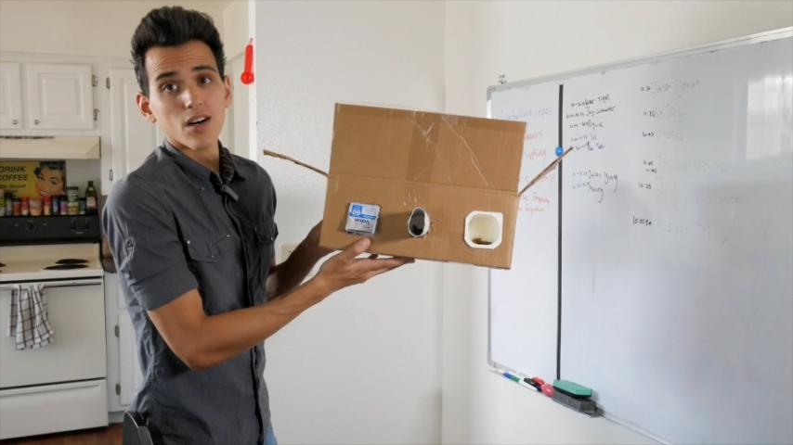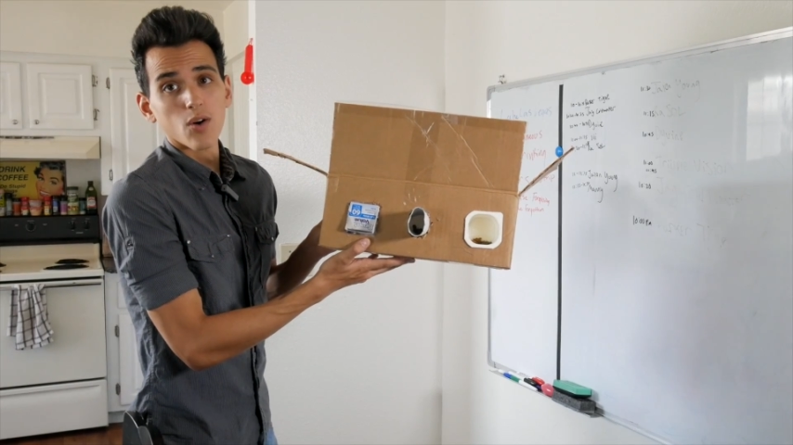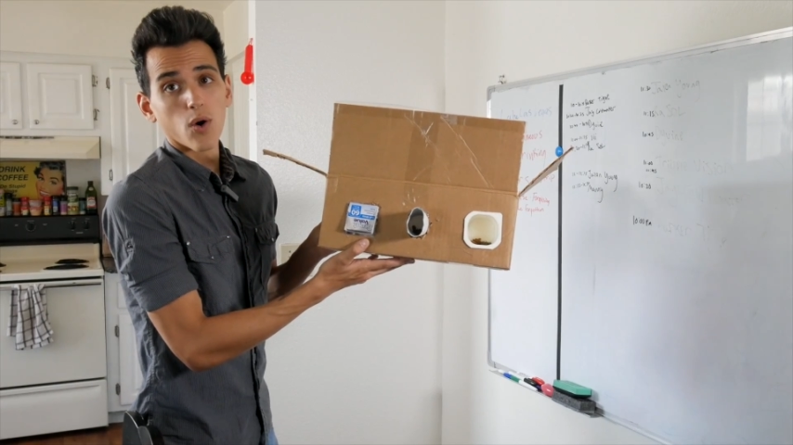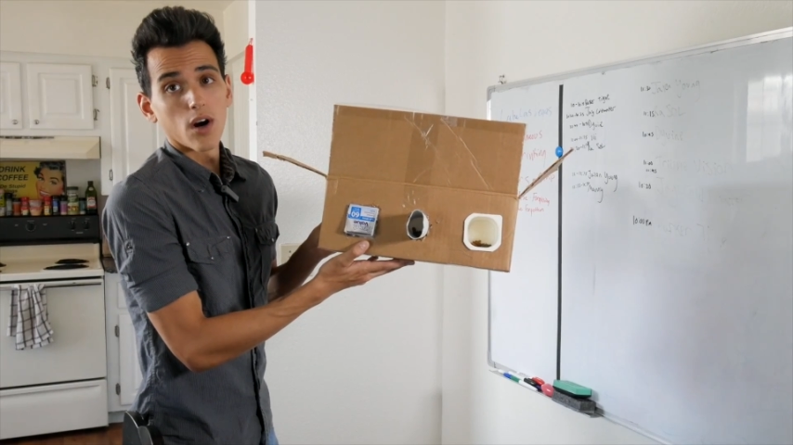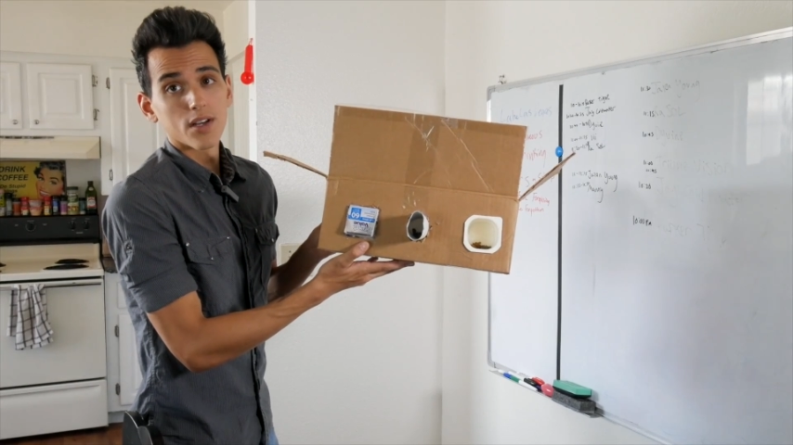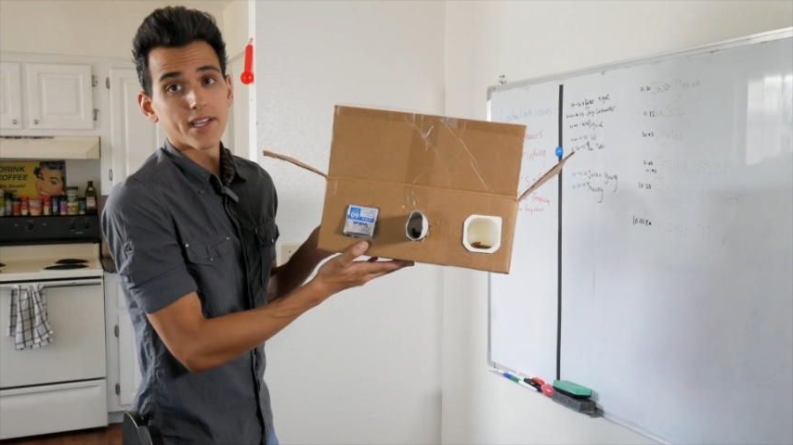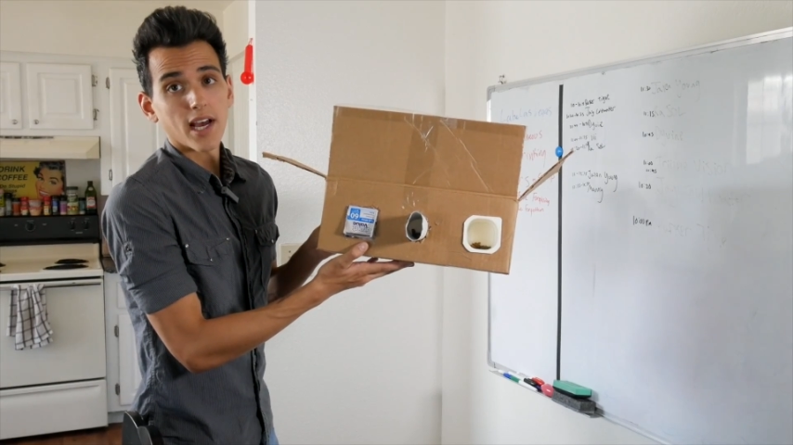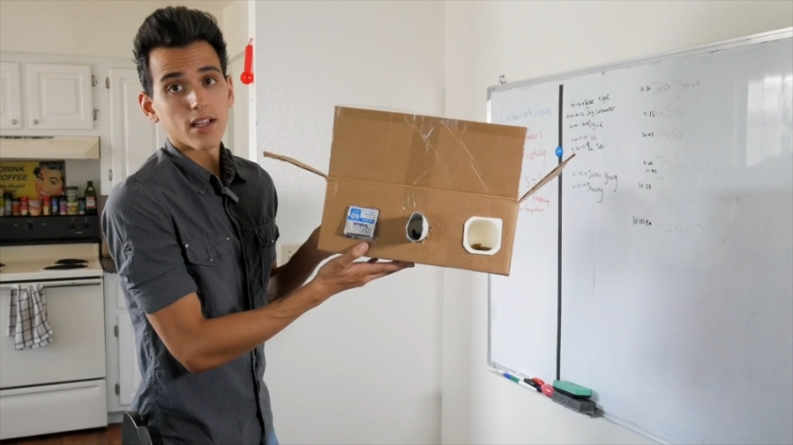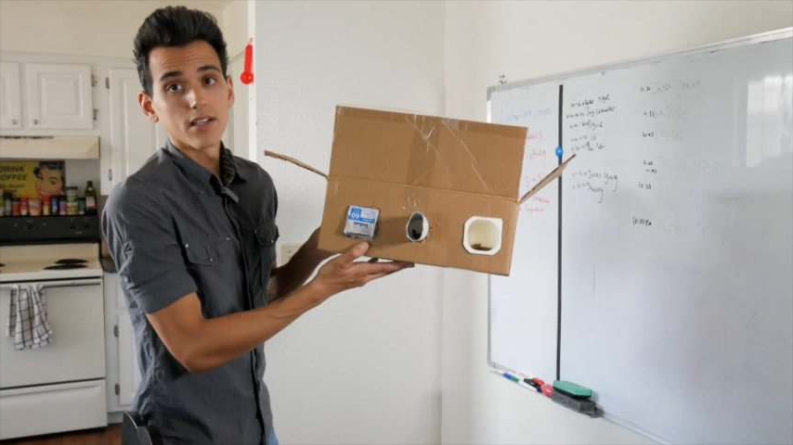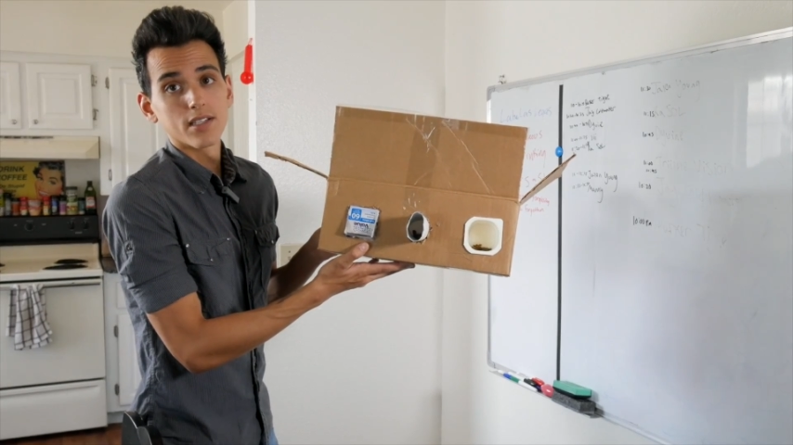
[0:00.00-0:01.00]
We're all
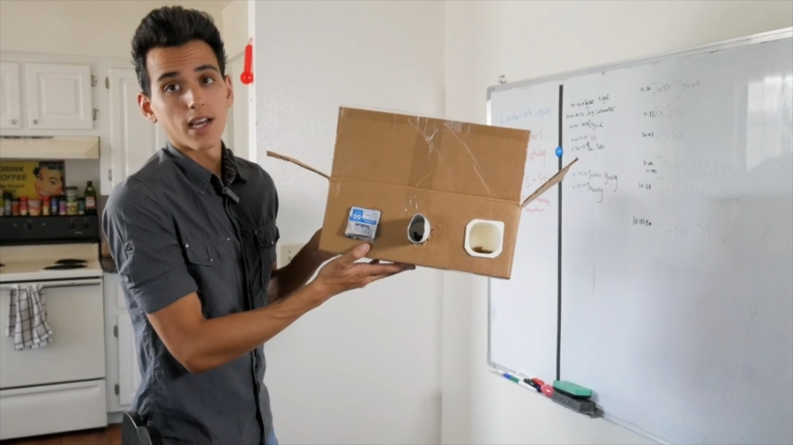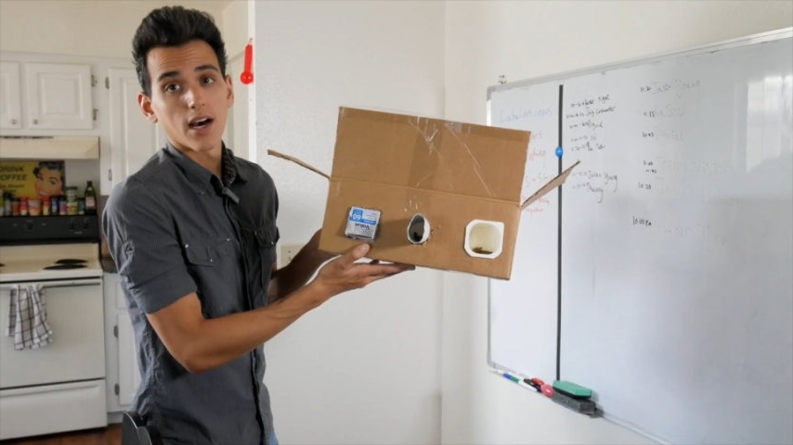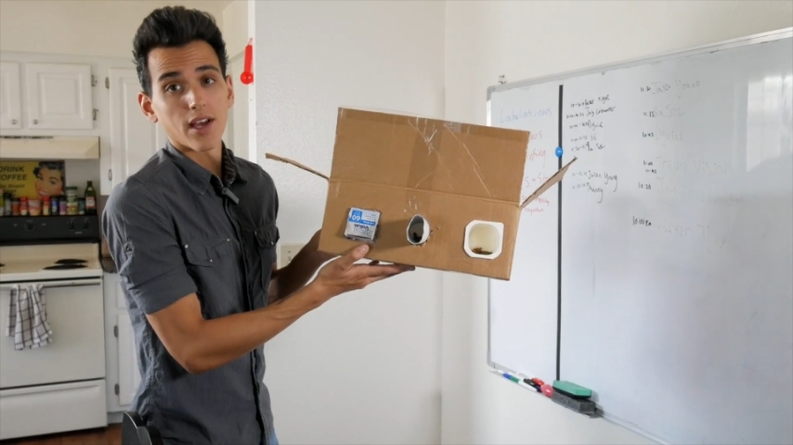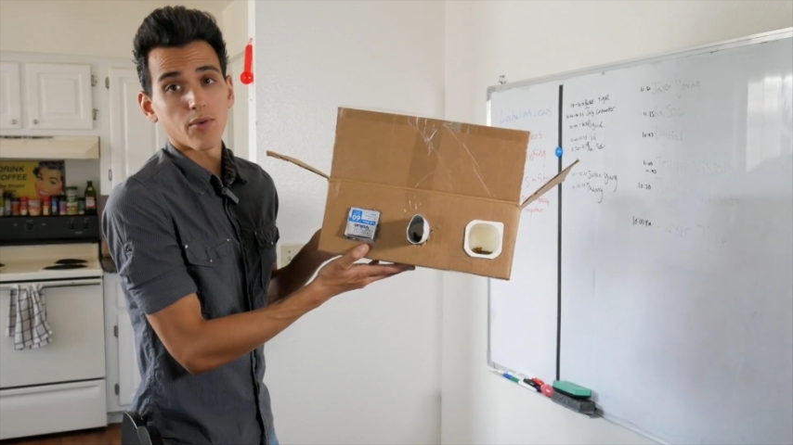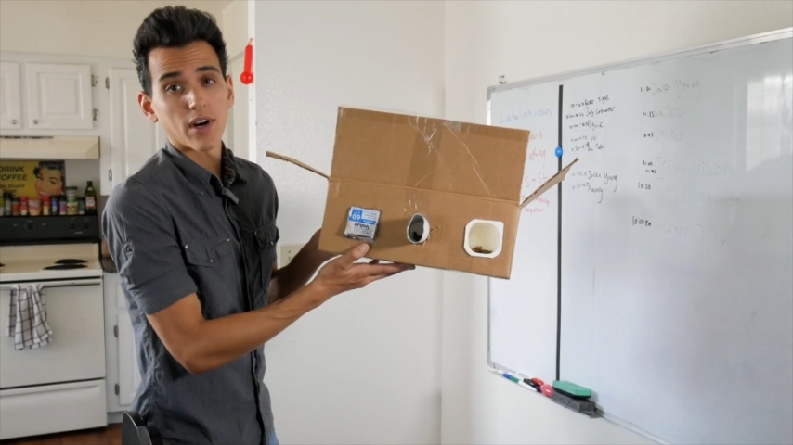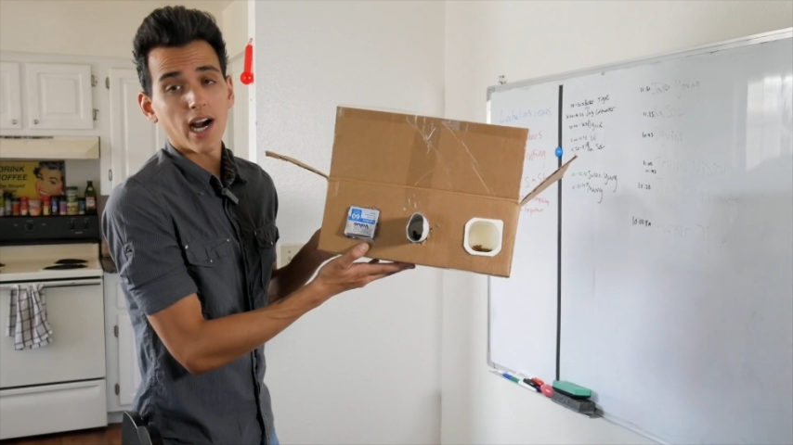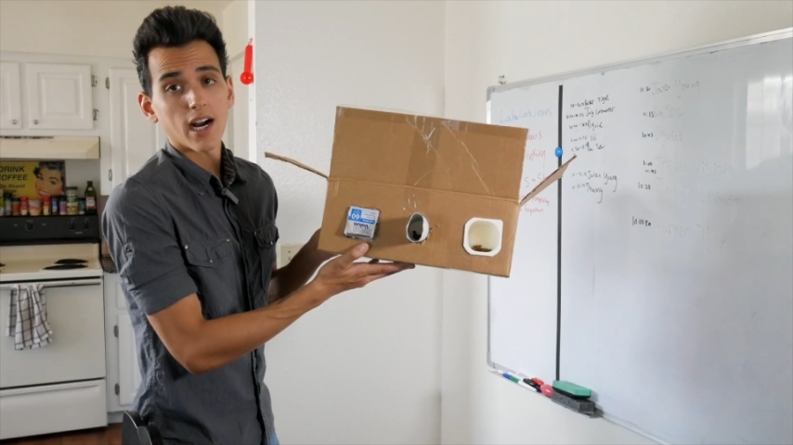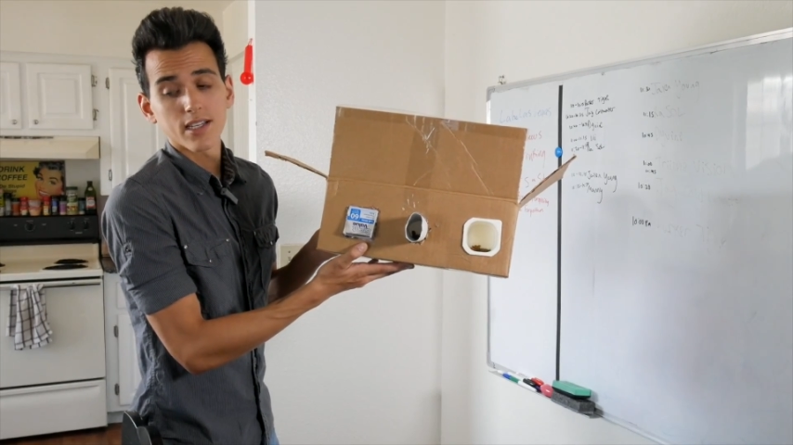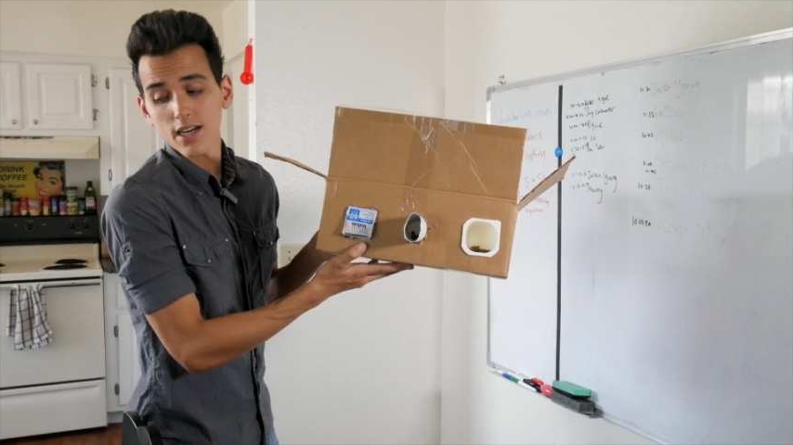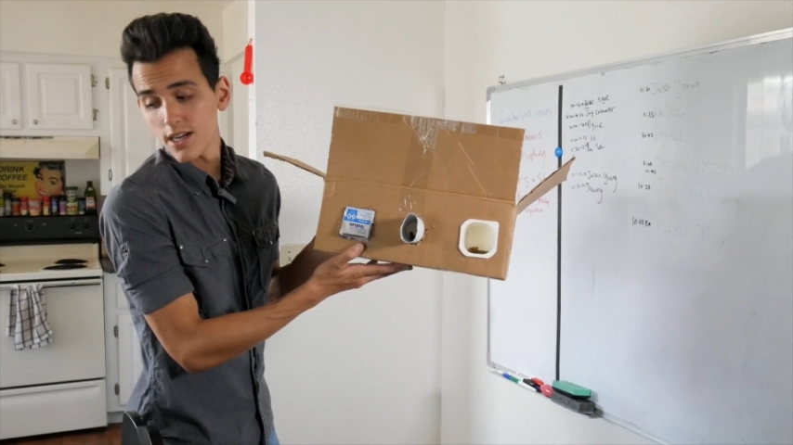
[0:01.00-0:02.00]
set, let's see how they
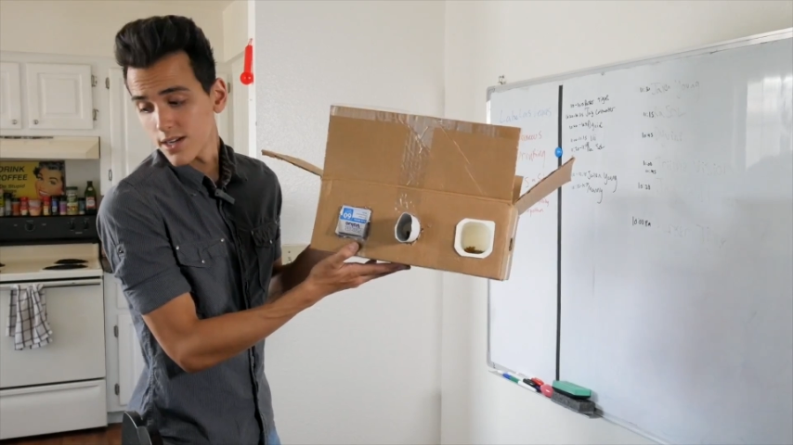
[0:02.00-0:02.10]
react.